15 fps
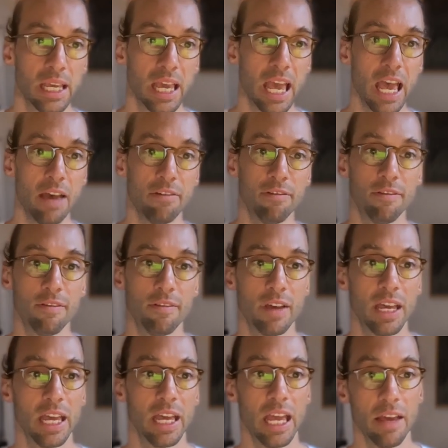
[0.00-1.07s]
F,
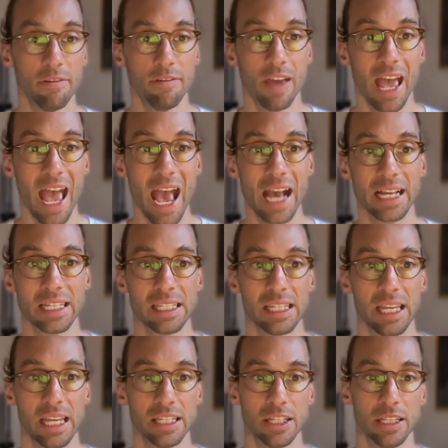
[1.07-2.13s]
if x
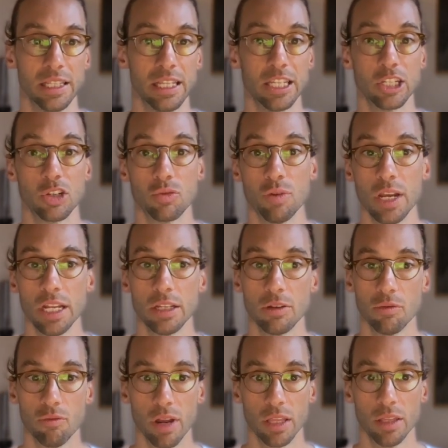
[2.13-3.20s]
is a discrete
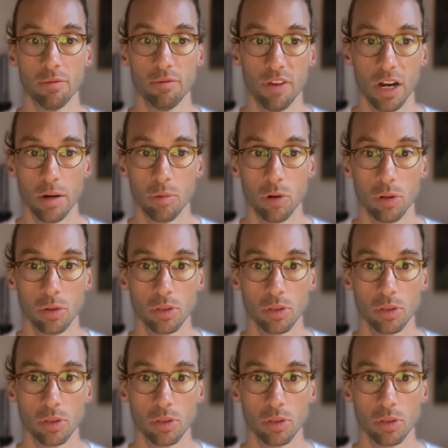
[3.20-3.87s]
random variable,